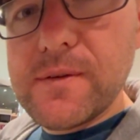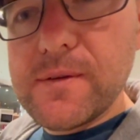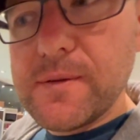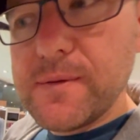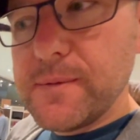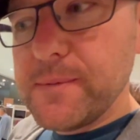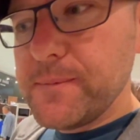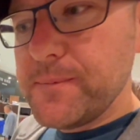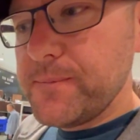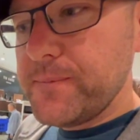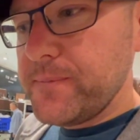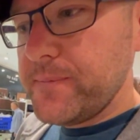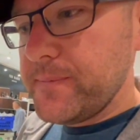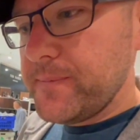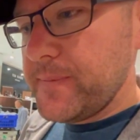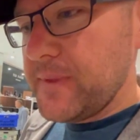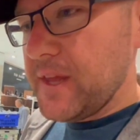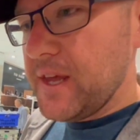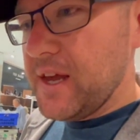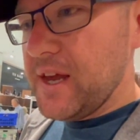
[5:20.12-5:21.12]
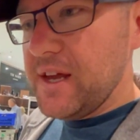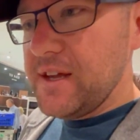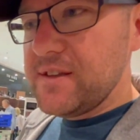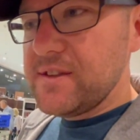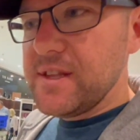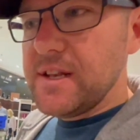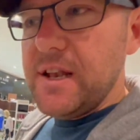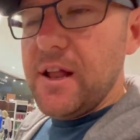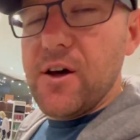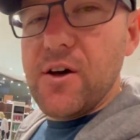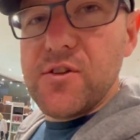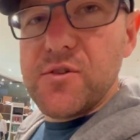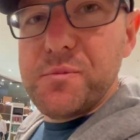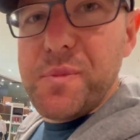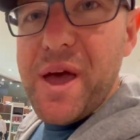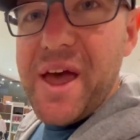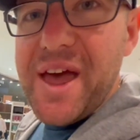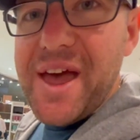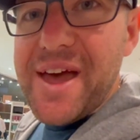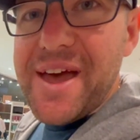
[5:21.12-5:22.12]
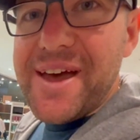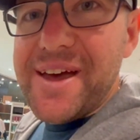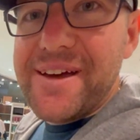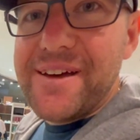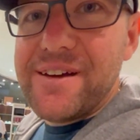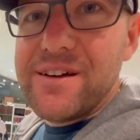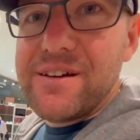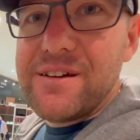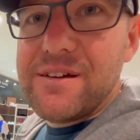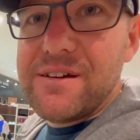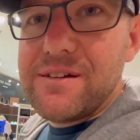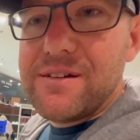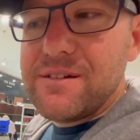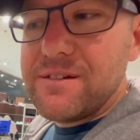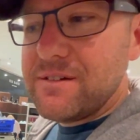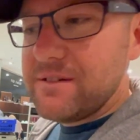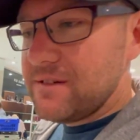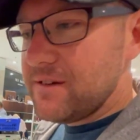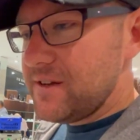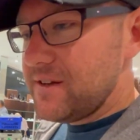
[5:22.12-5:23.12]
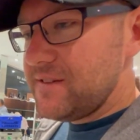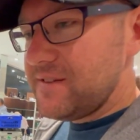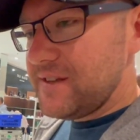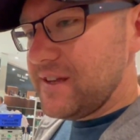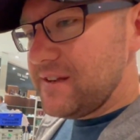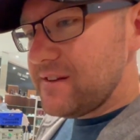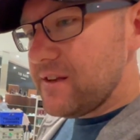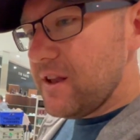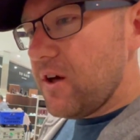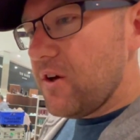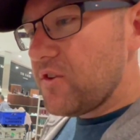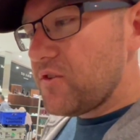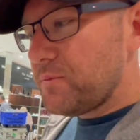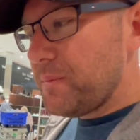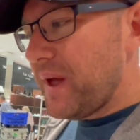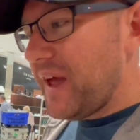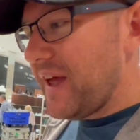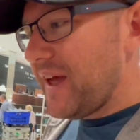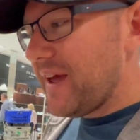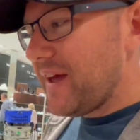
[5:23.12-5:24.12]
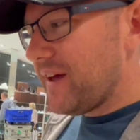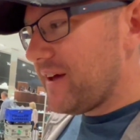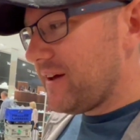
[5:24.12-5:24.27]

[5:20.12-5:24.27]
You can pay for them. It's the last pair. It says last pair.